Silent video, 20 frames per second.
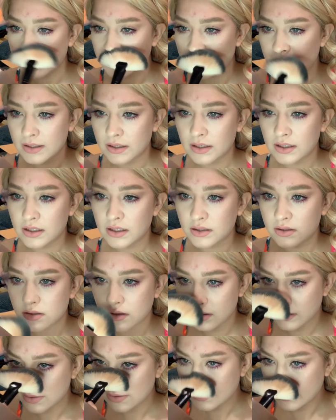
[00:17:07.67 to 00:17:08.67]
I guess
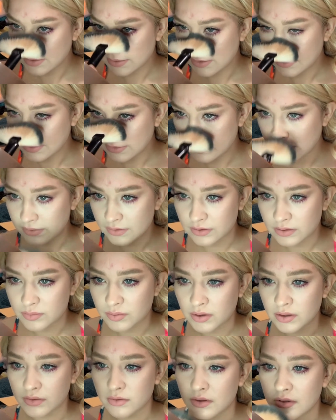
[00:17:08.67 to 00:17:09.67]
honestly highlighter is
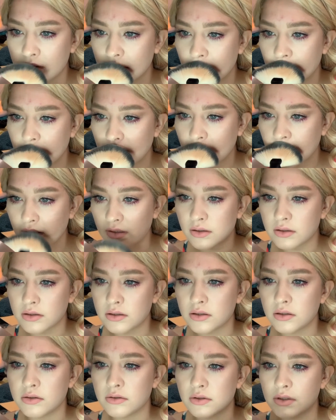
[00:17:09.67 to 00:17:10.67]
probably good
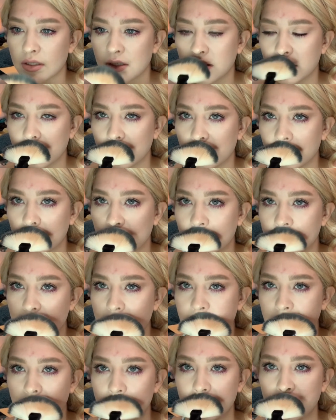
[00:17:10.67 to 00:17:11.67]
to do at the end anyway because
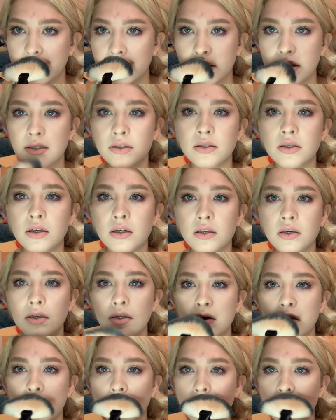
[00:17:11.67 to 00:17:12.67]
I do put it
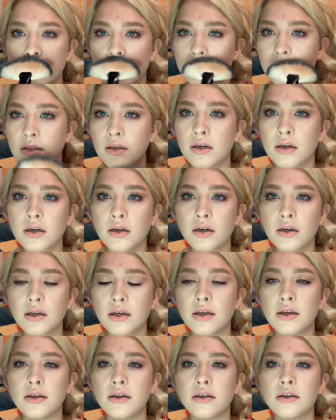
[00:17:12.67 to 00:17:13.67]
right there
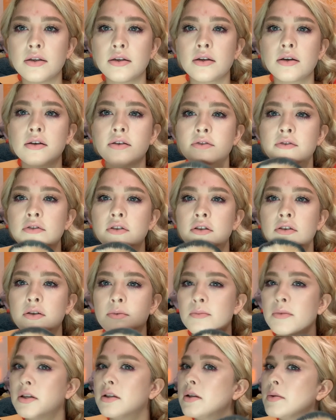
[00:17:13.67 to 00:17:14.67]
and I feel like
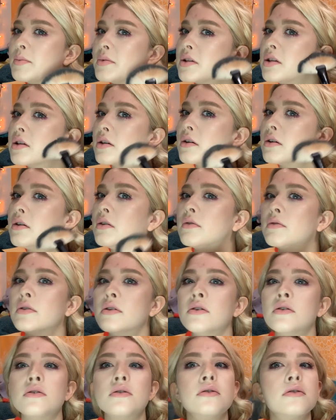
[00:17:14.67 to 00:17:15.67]
my lipstick
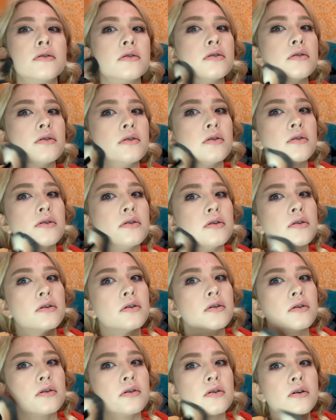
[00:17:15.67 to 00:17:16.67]
always
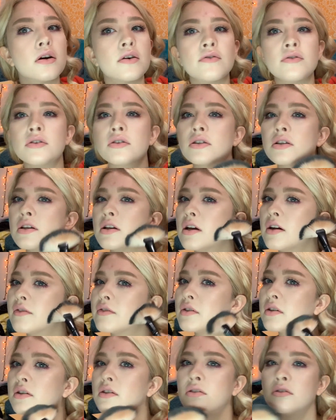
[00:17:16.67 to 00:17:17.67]
covers it
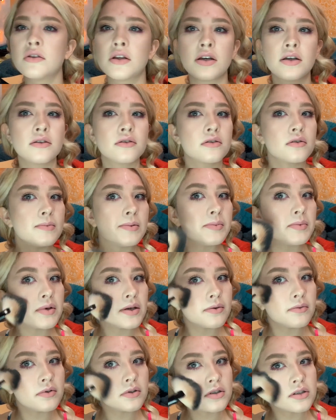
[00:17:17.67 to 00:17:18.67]
after I do that, so maybe I
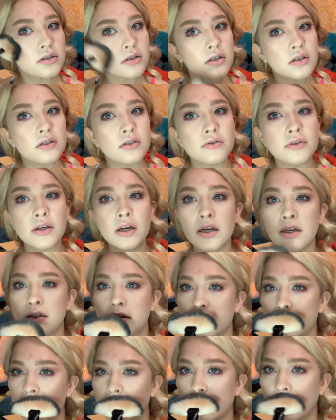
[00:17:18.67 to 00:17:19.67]
will just start doing
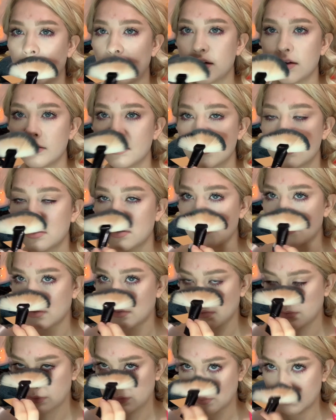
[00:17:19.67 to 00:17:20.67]
highlighter last.
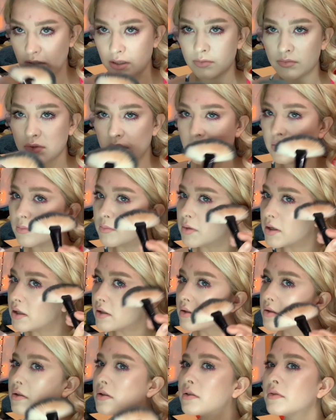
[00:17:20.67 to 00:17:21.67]
It's probably the
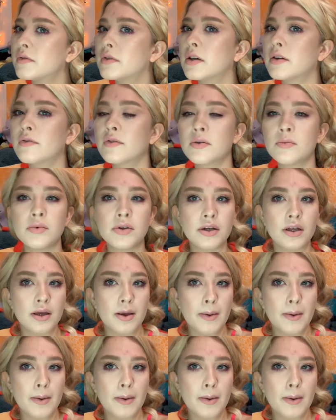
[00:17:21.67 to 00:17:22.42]
best for everybody.